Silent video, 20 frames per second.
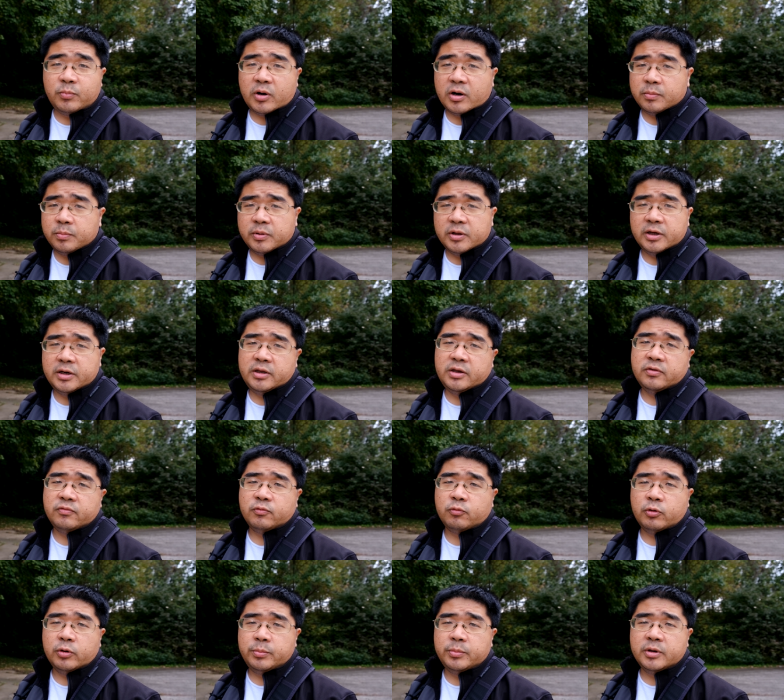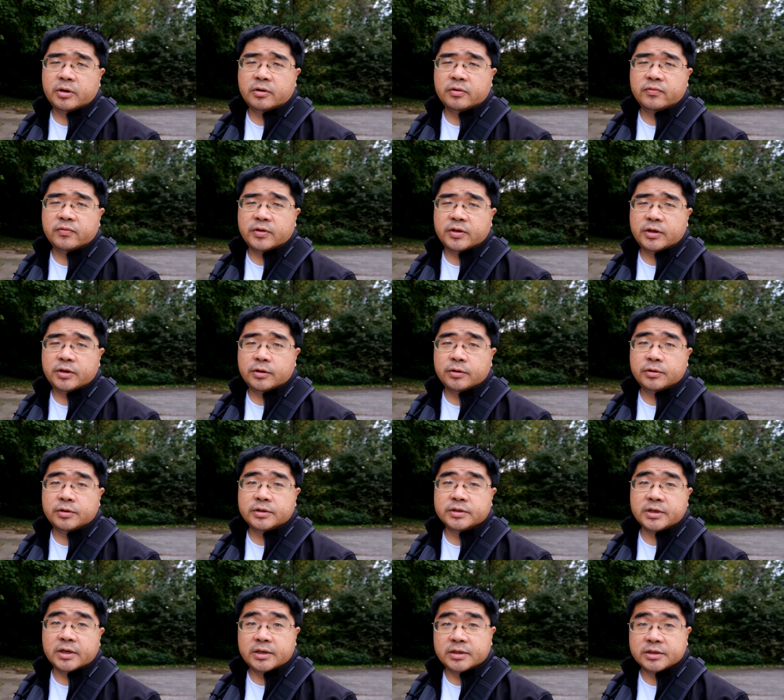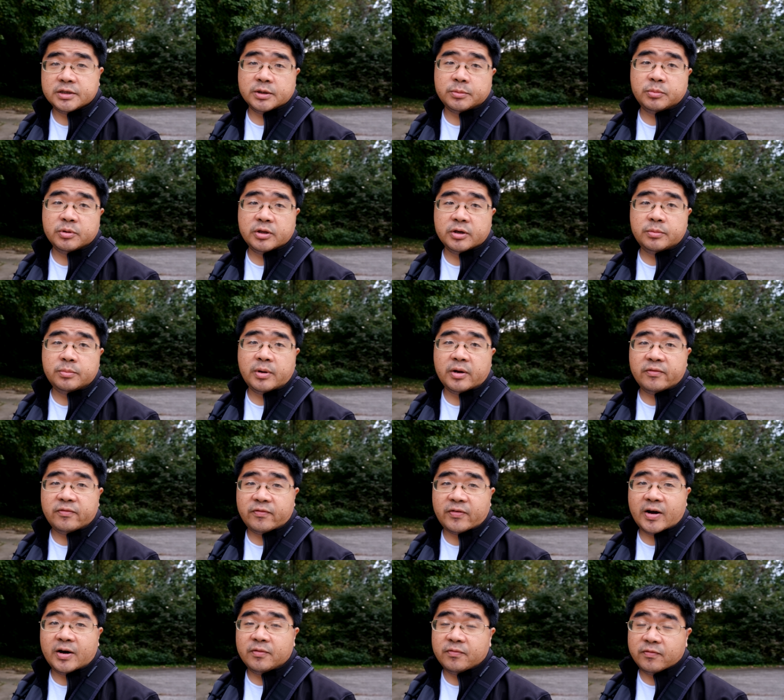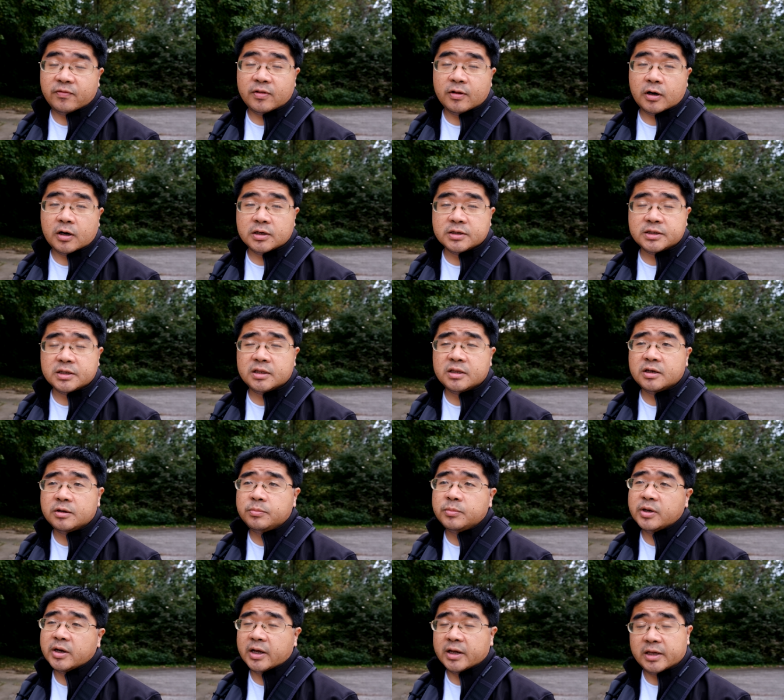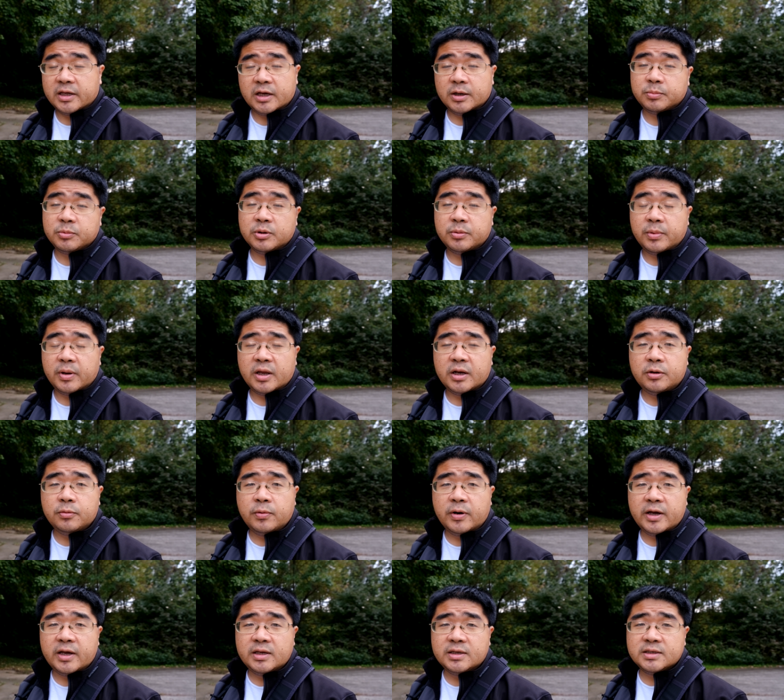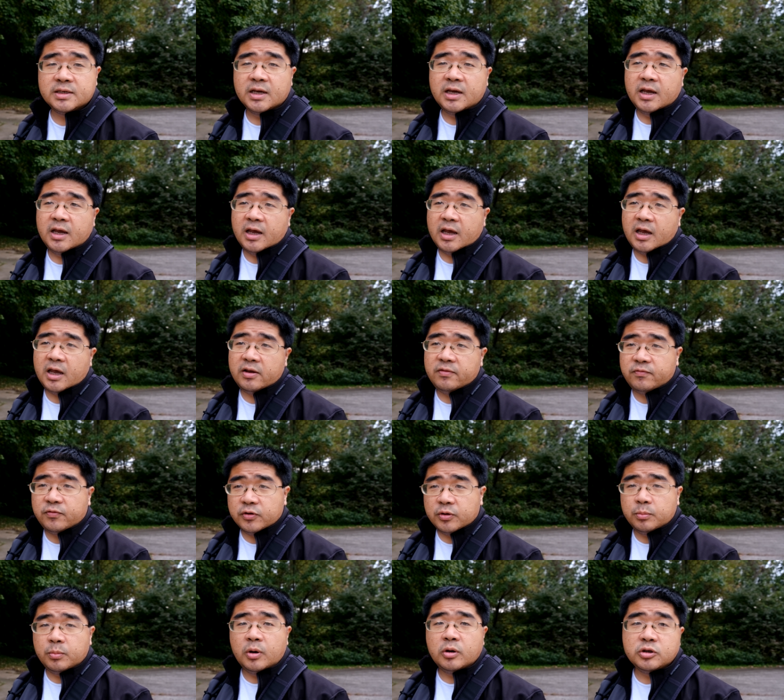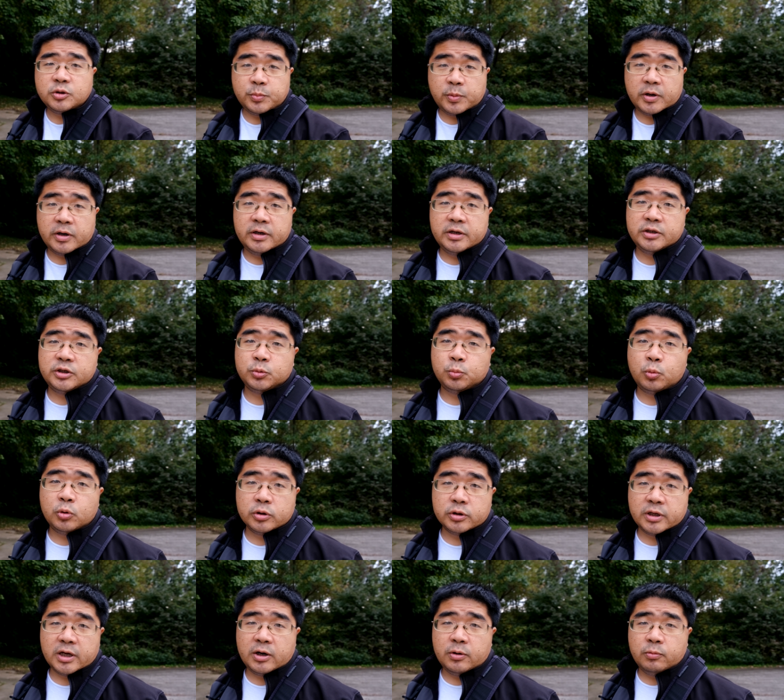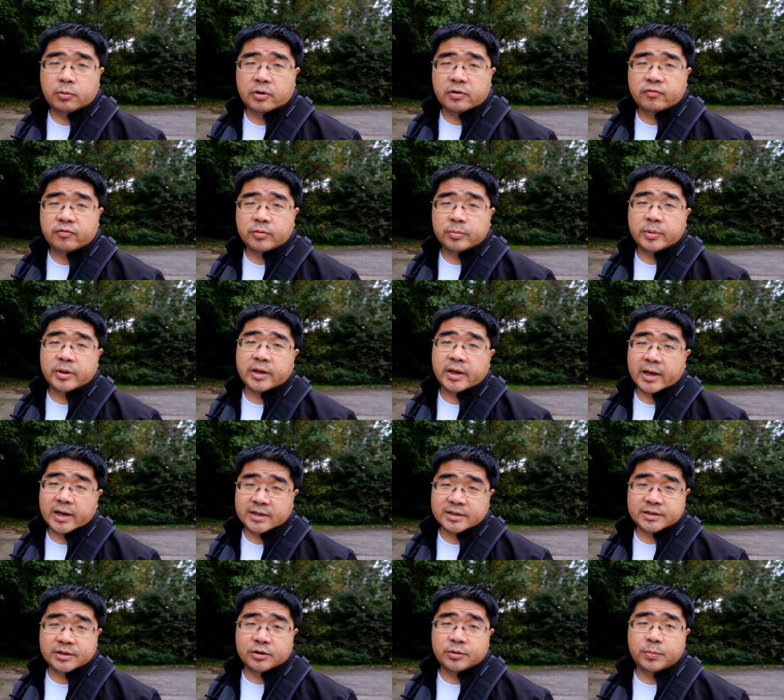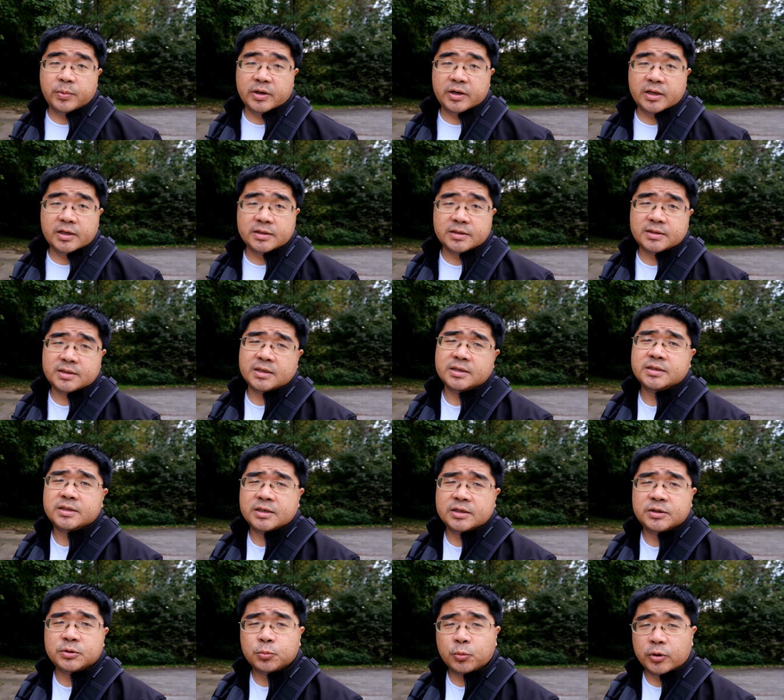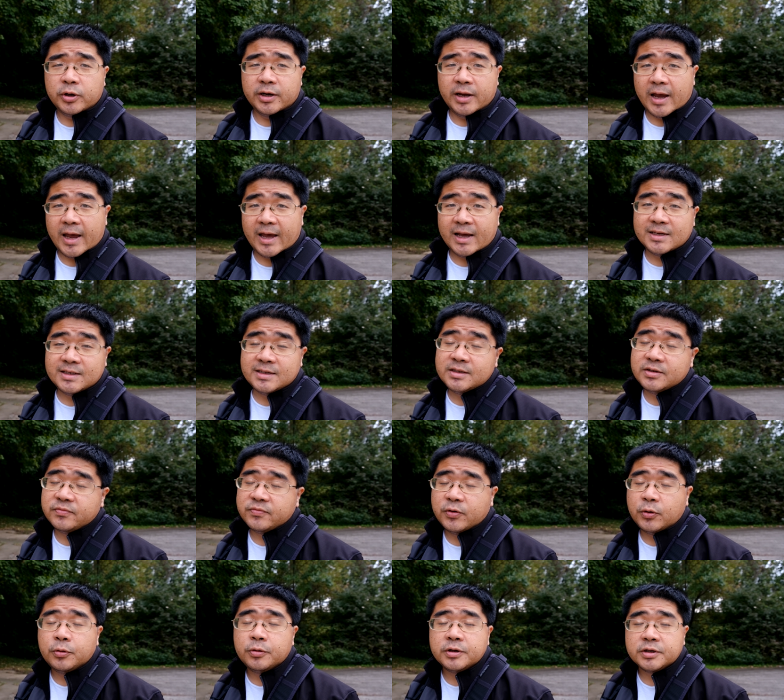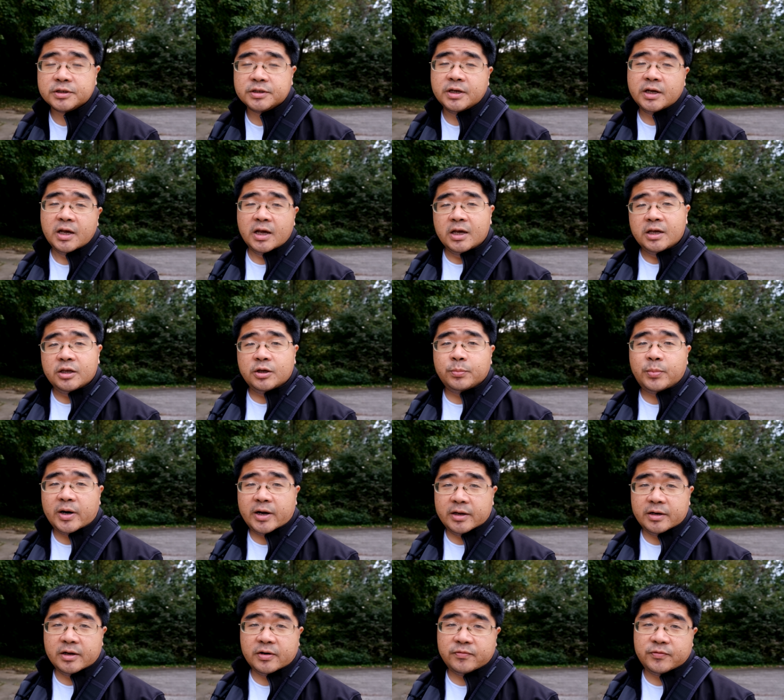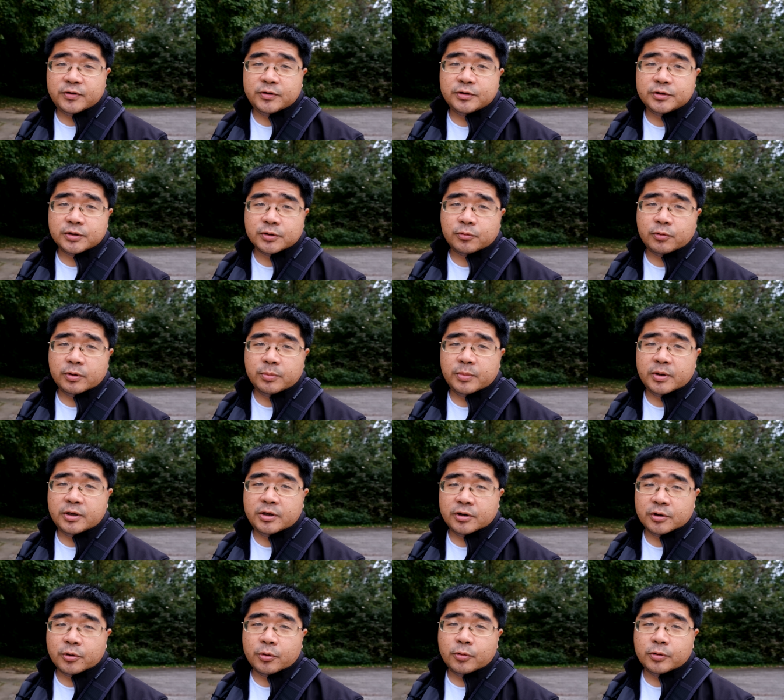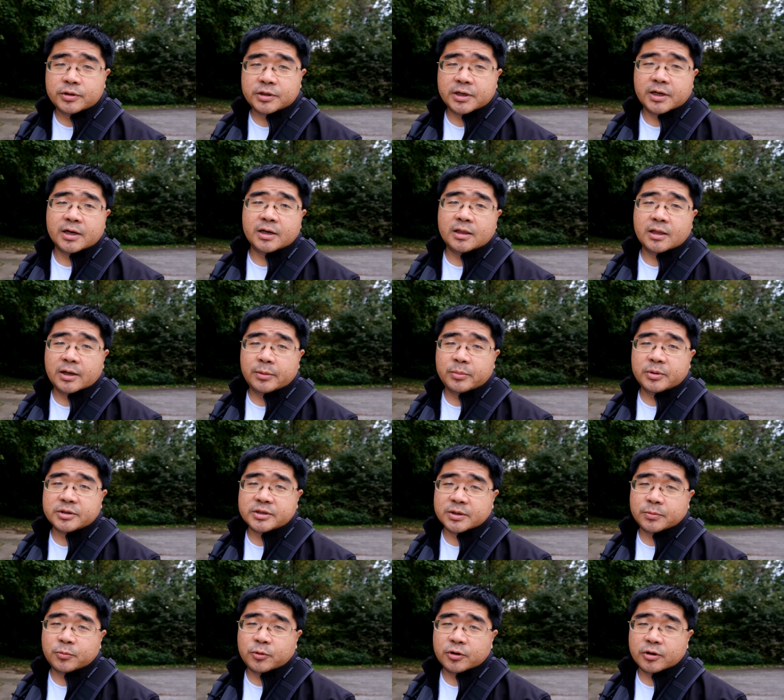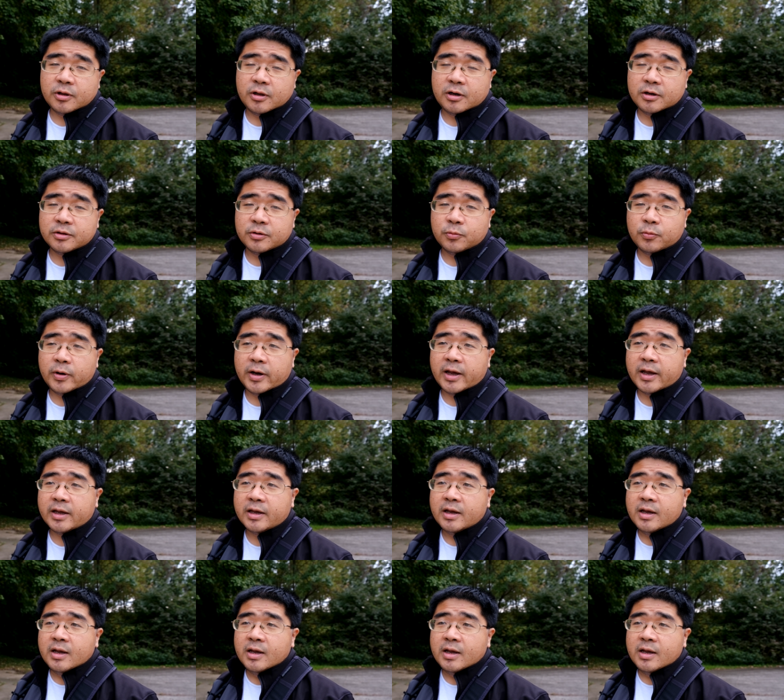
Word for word: bought plenty of equipment over the years and some of them I found flaws in them and I kept them anyways and for the most part it's worked out well for me. Has there been instances where it hasn't? Of course. You buy enough used equipment you're going to get a lemon somewhere along the way